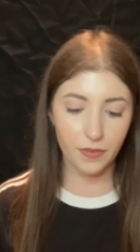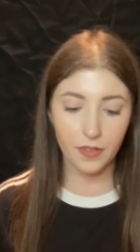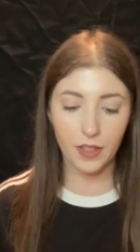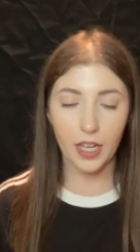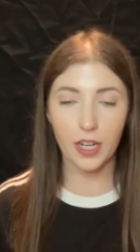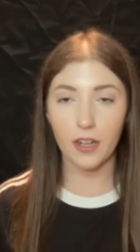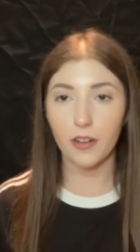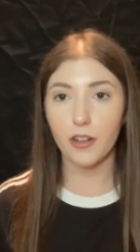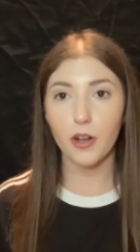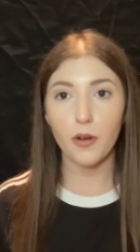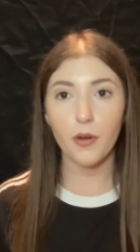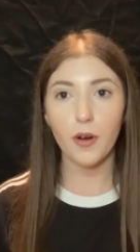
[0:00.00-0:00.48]
I
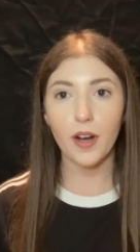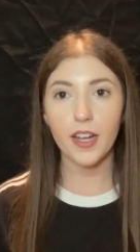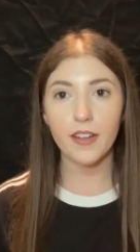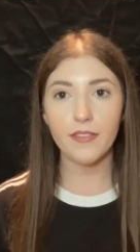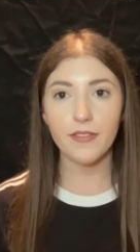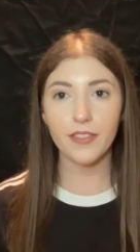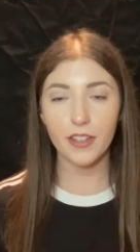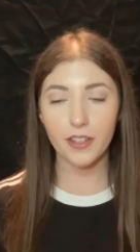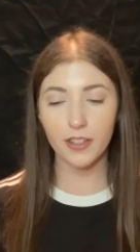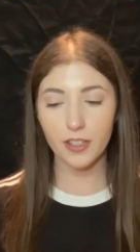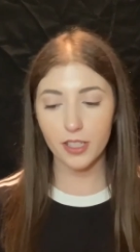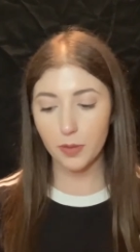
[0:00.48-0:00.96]
don't know why I
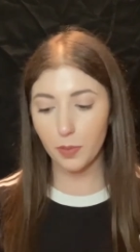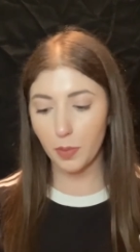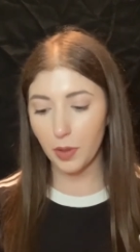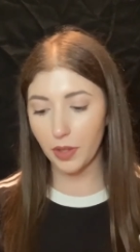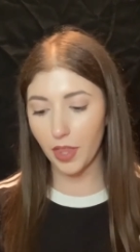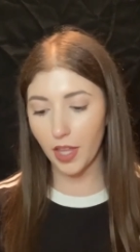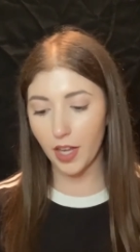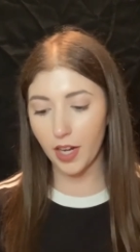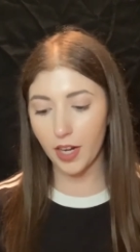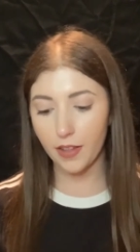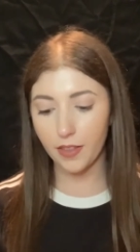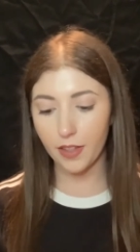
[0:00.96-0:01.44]
figured to put
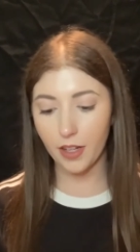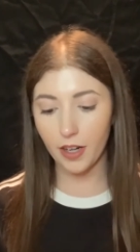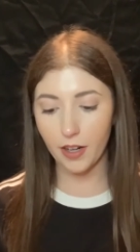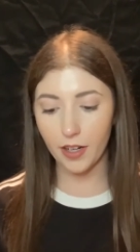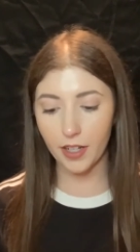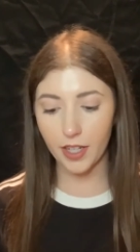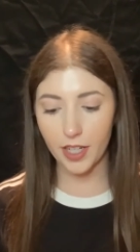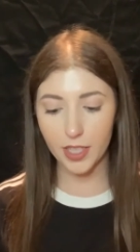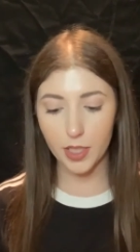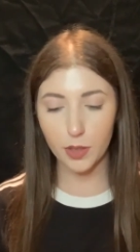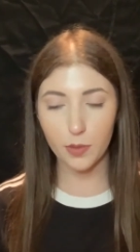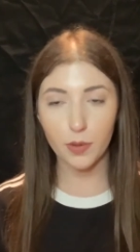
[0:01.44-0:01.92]
that in there.
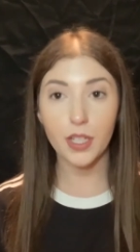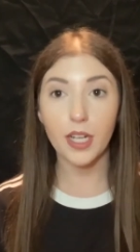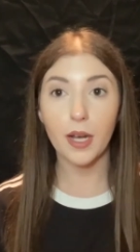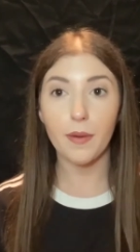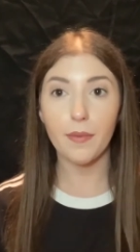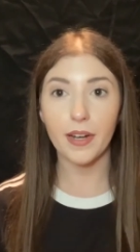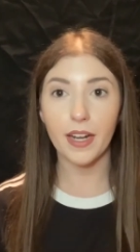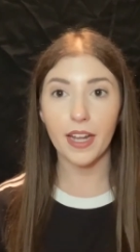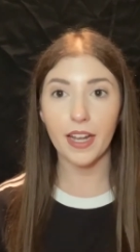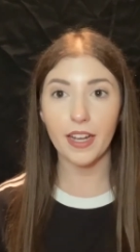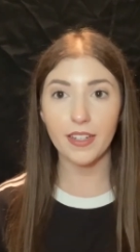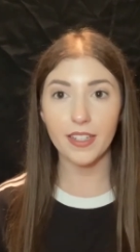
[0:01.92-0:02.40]
I guess it would
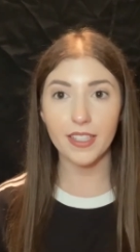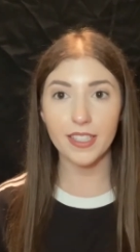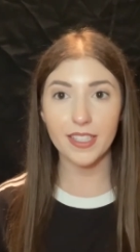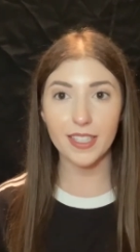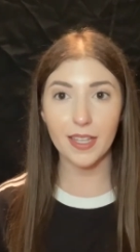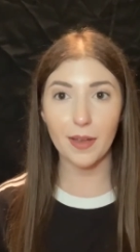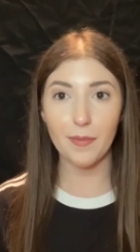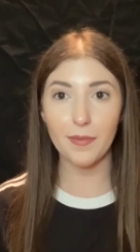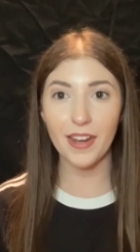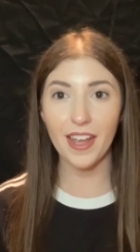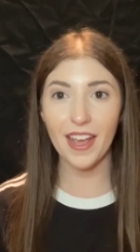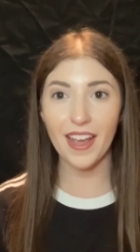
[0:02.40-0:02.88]
come in handy
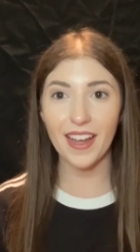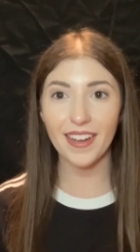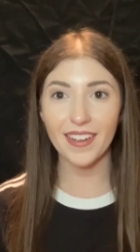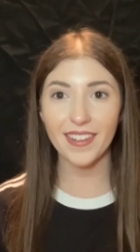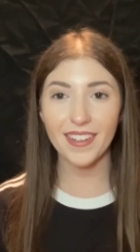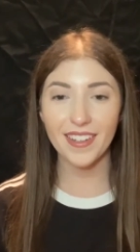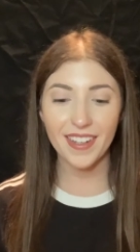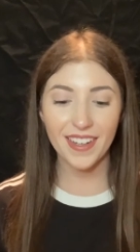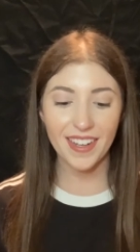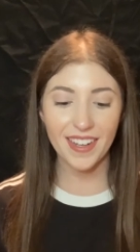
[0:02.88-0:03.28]
someday.